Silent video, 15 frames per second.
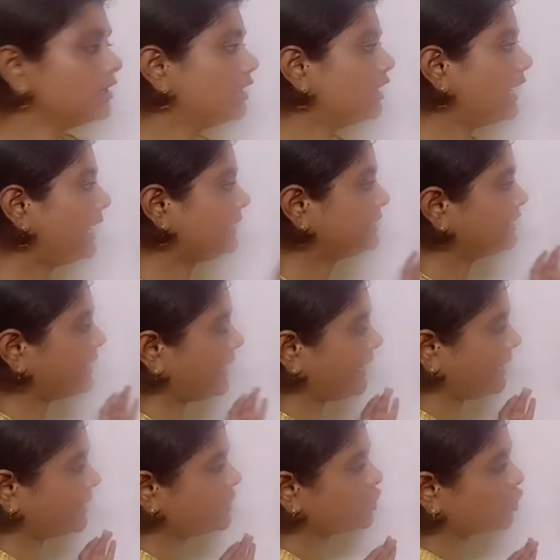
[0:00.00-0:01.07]
at the
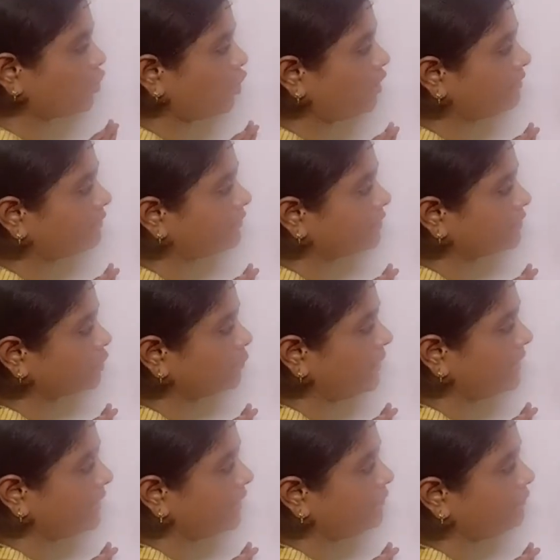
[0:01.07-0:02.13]
age of
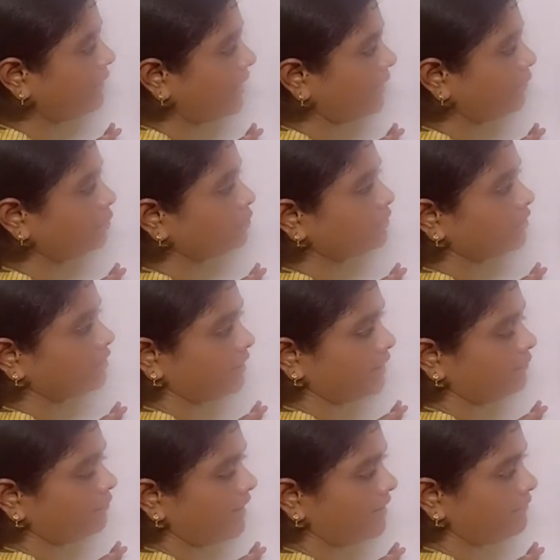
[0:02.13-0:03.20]
25 to
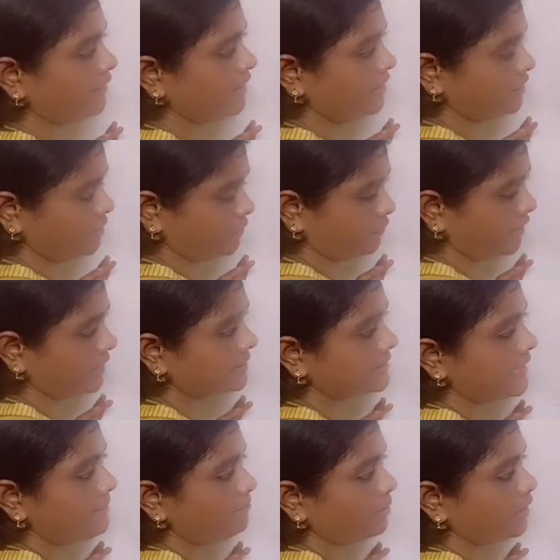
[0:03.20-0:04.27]
35 years, for
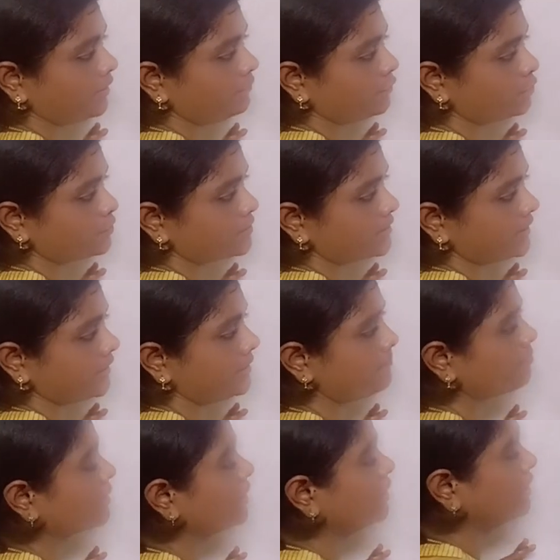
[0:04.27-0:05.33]
example, if you
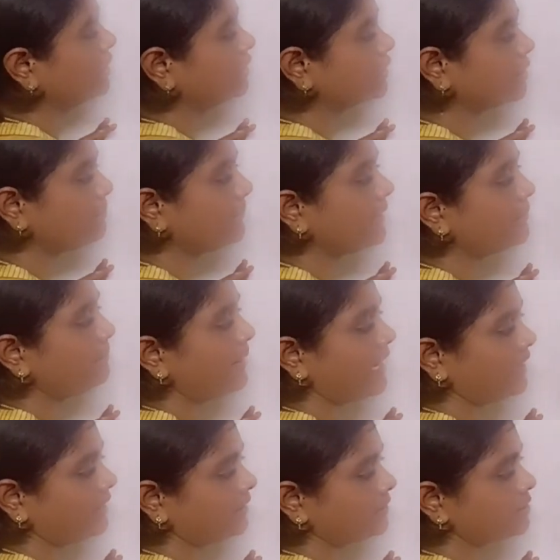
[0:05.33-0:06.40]
see, the
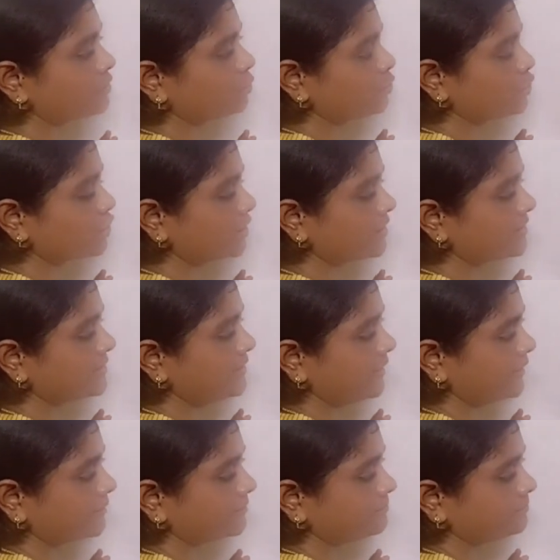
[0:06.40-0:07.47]
mid-palatal suture is
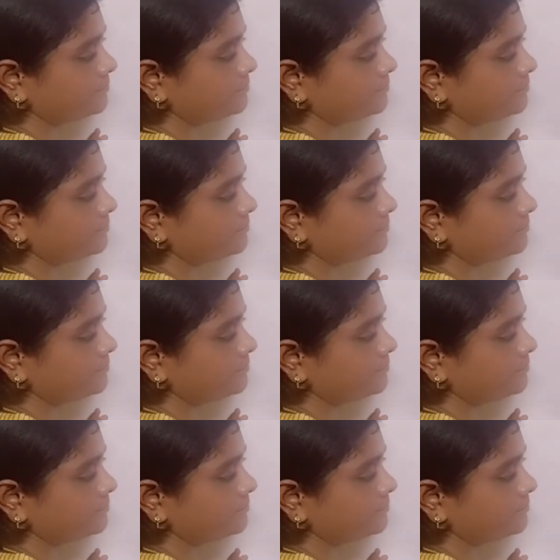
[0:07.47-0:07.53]
there.